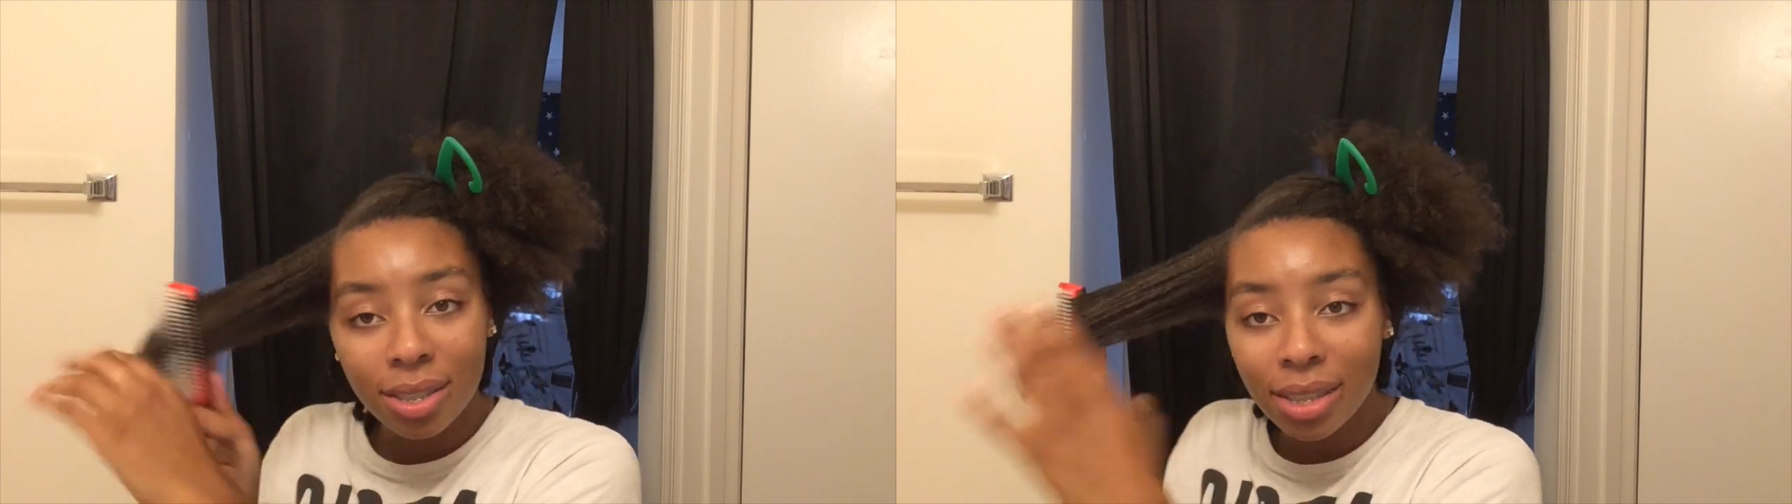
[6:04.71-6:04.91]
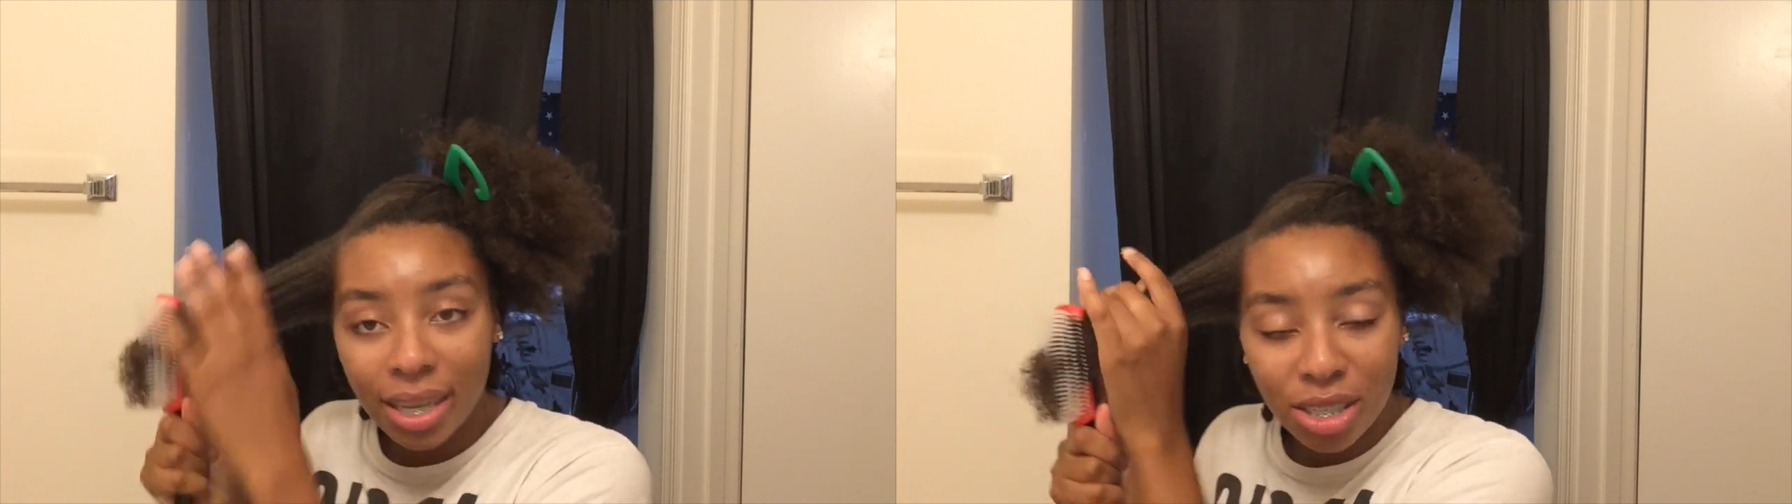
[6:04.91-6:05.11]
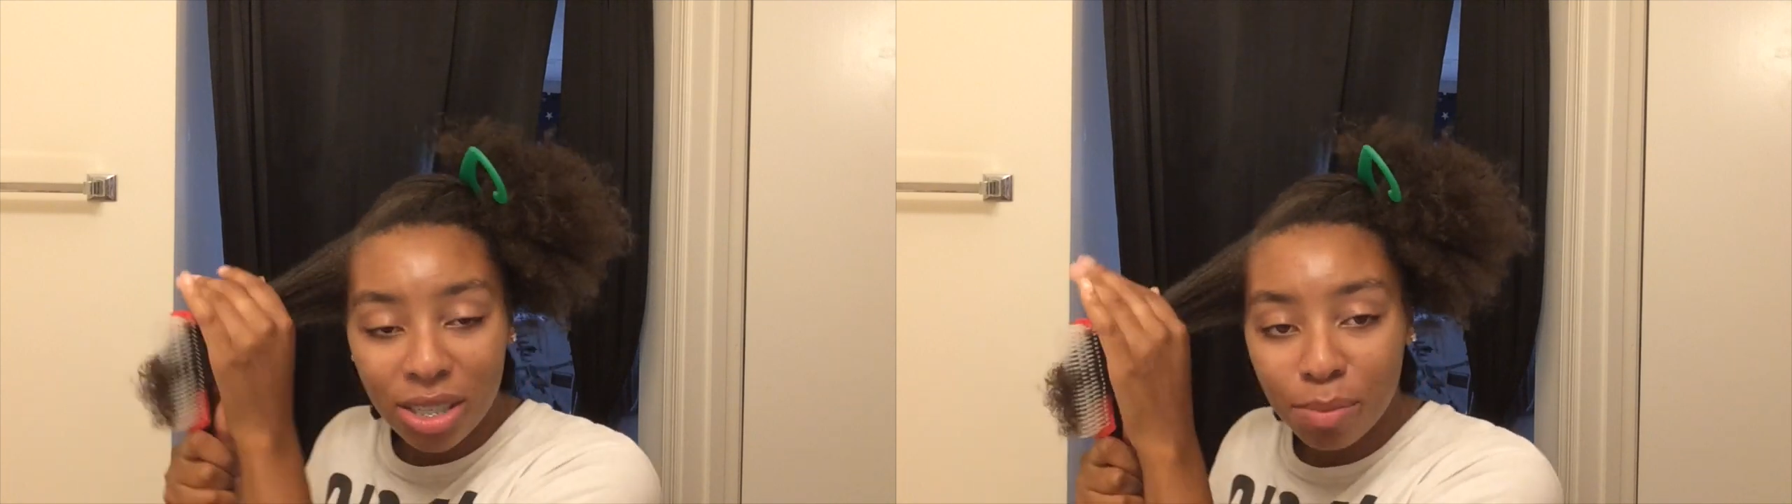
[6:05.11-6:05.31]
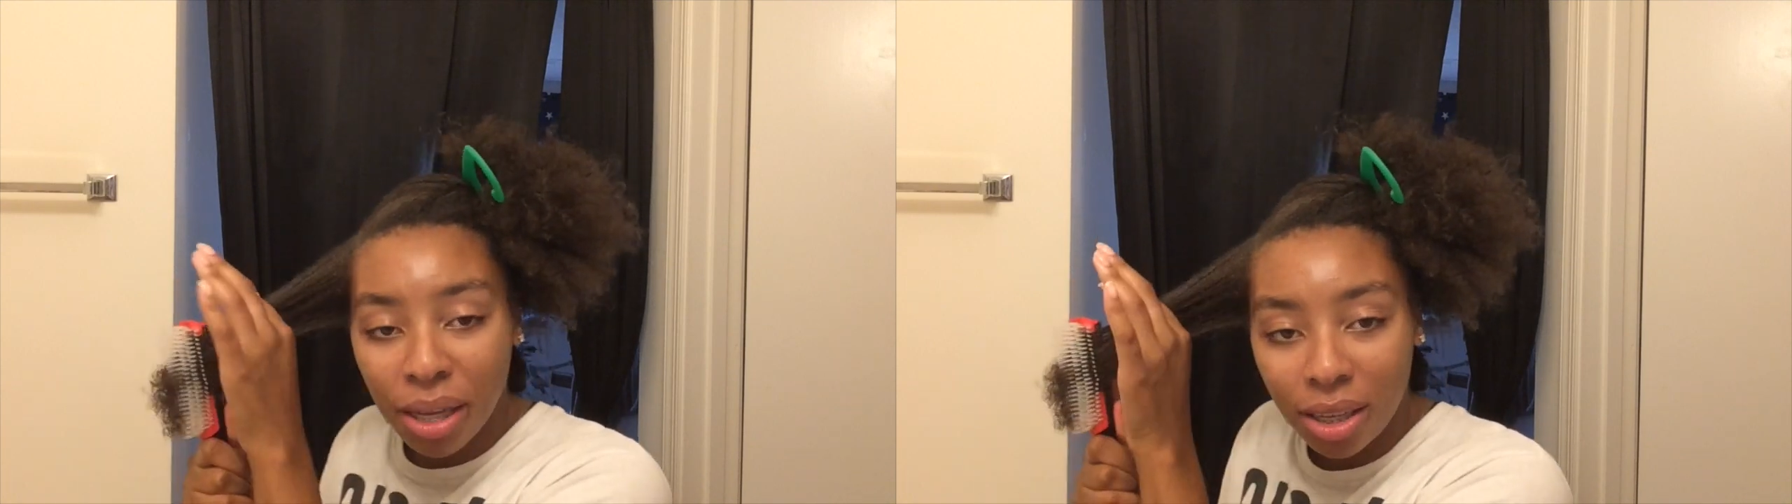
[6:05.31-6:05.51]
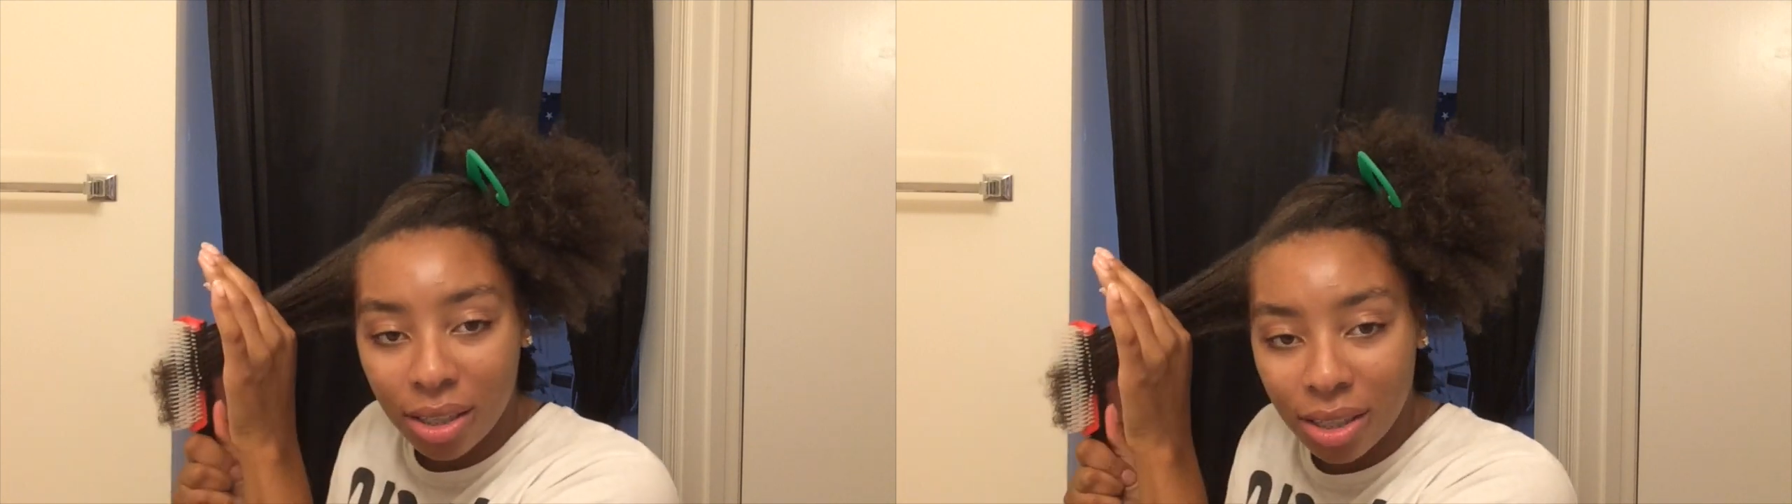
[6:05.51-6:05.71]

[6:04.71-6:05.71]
That's just me.